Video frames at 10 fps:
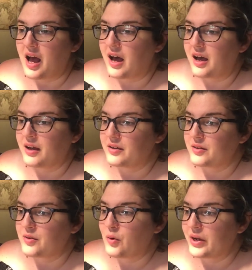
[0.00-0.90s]
uh,
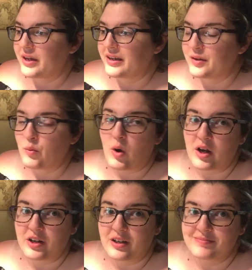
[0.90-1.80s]
Hoya in
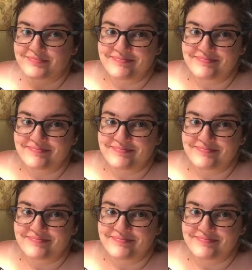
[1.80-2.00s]
water.